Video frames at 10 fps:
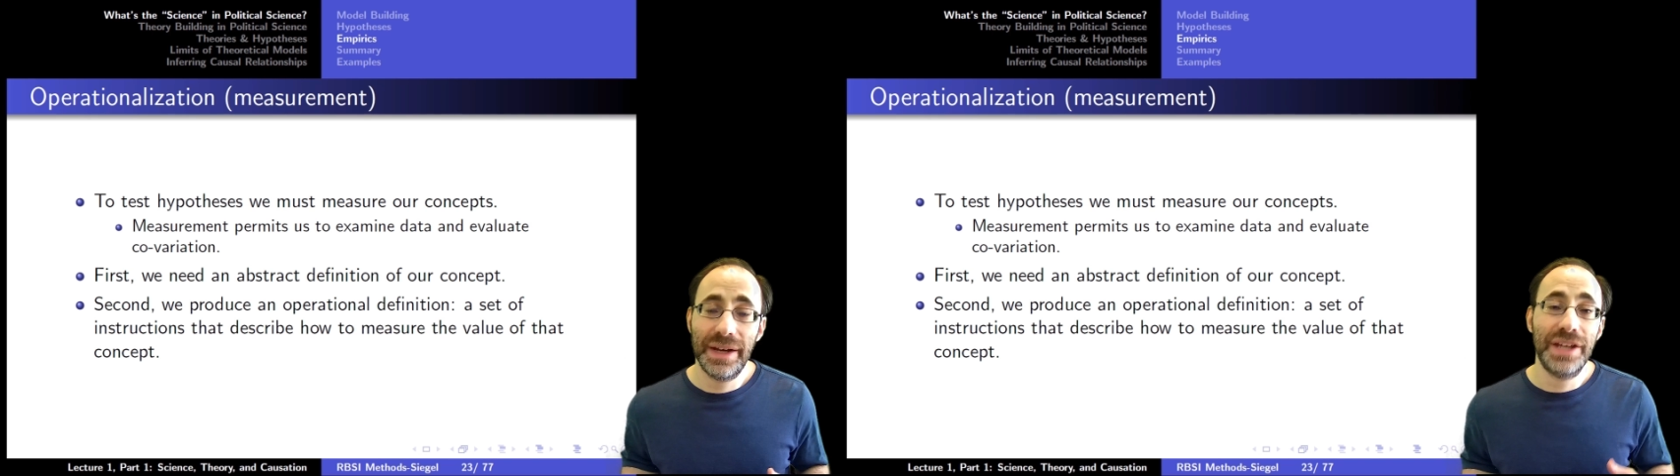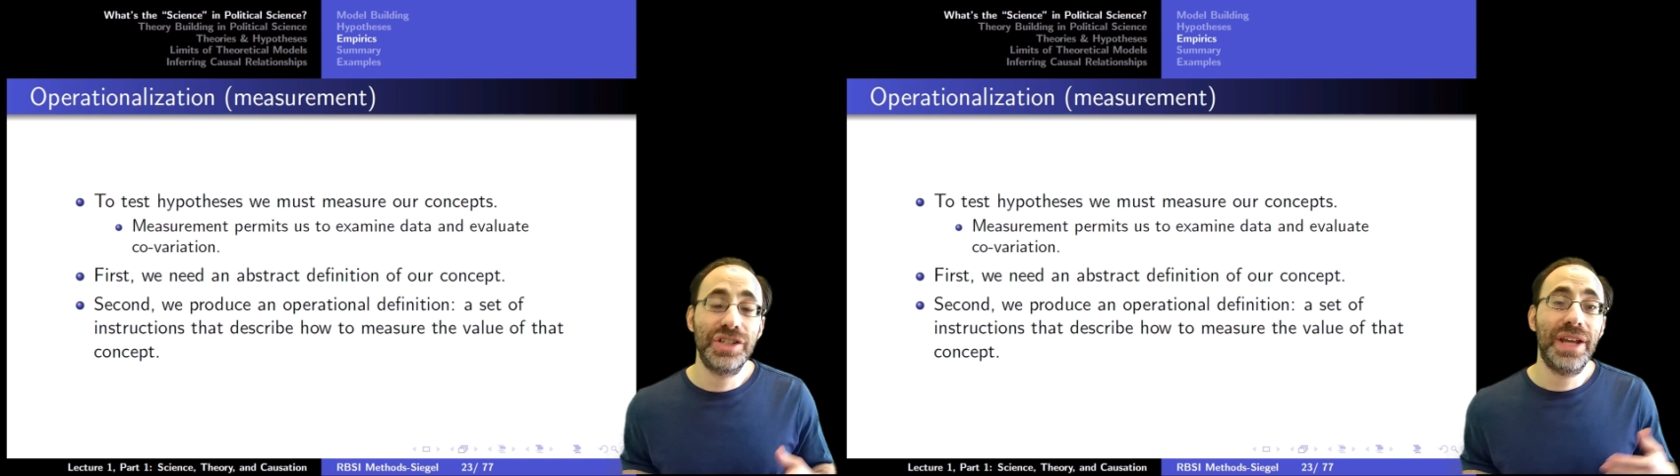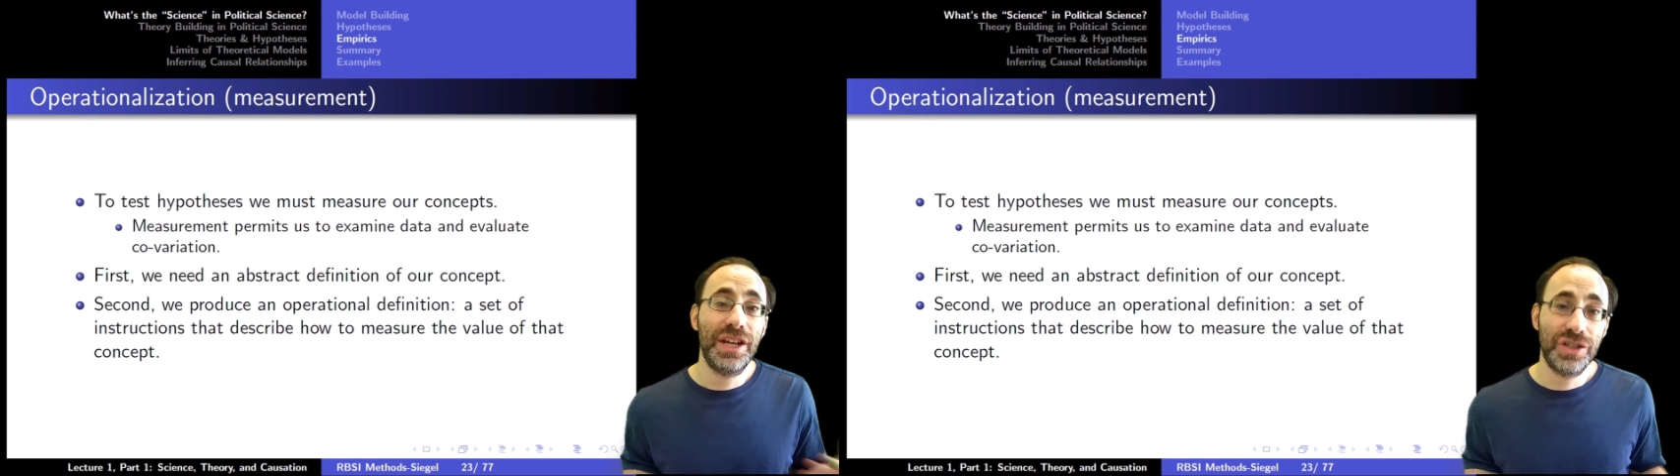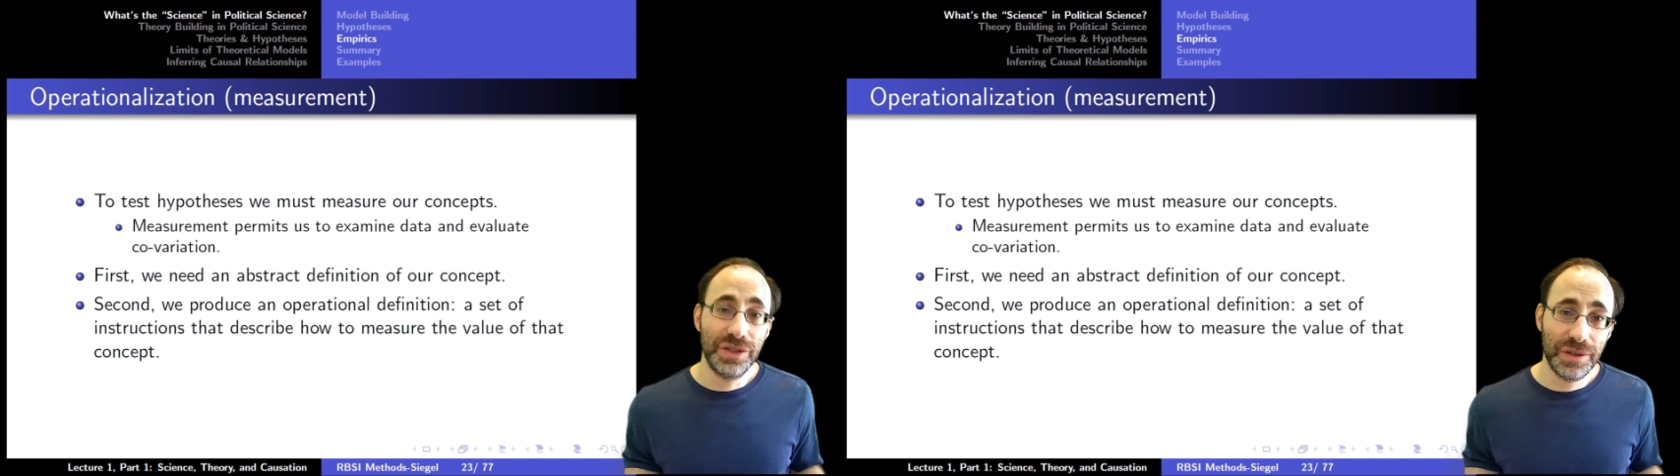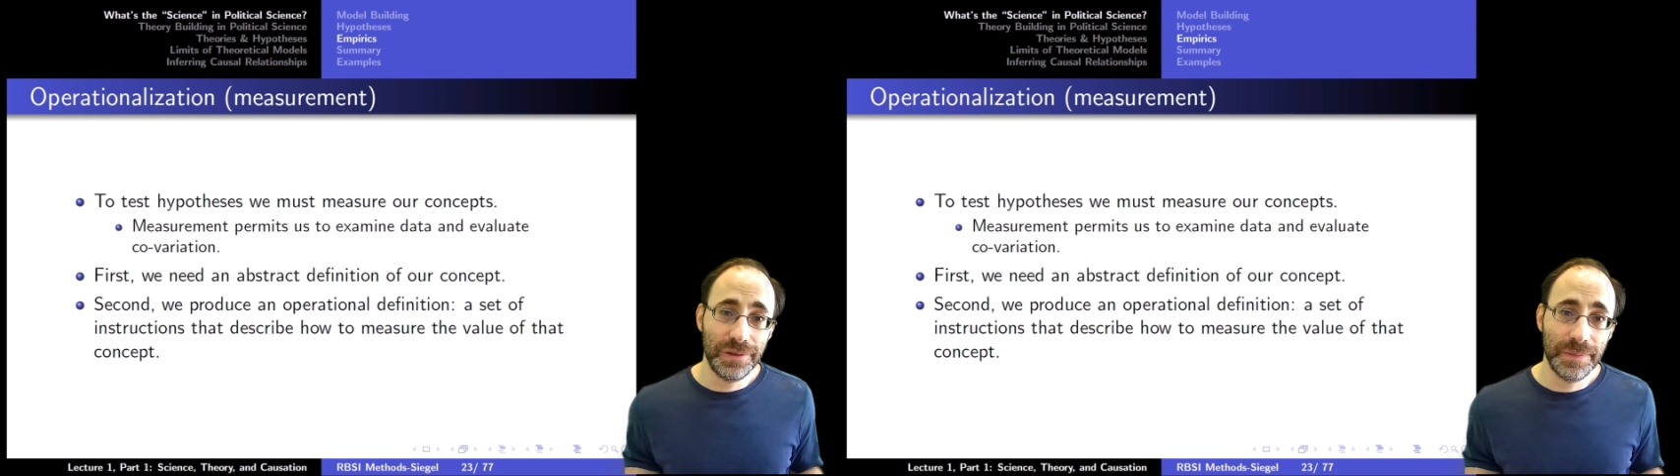and
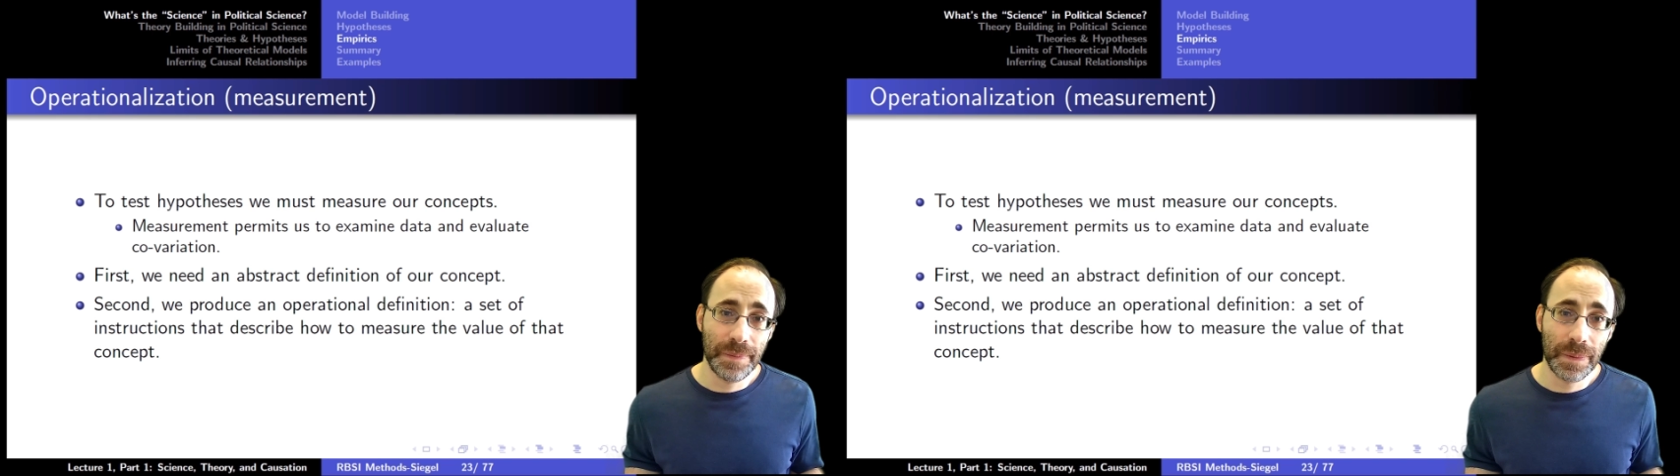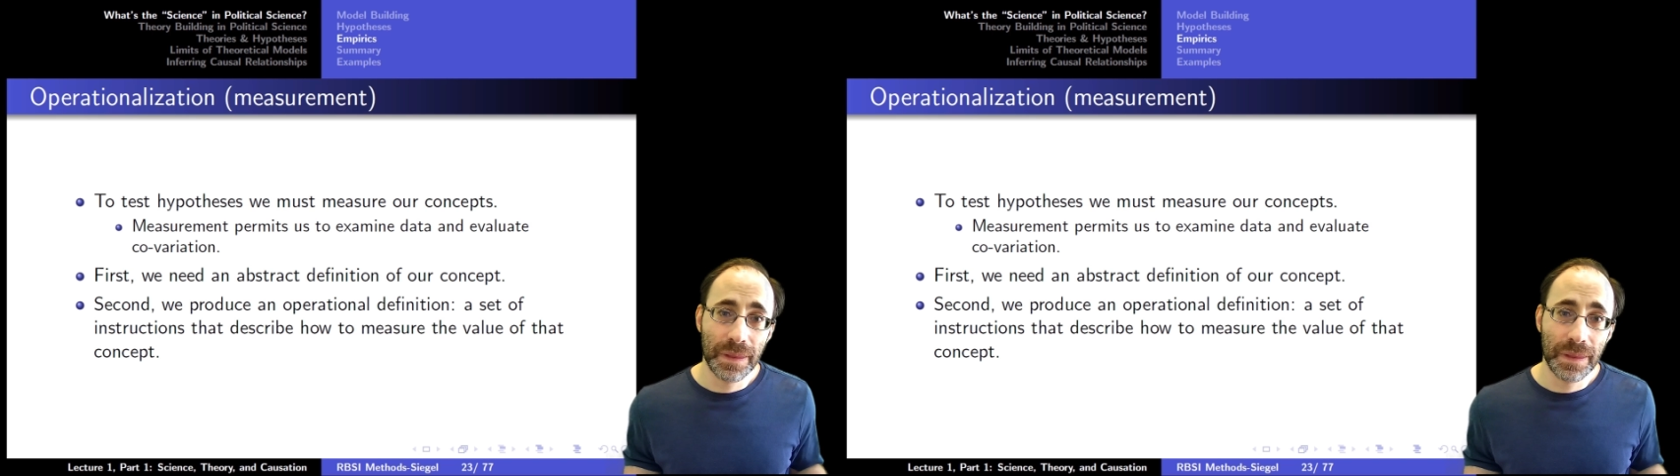education too.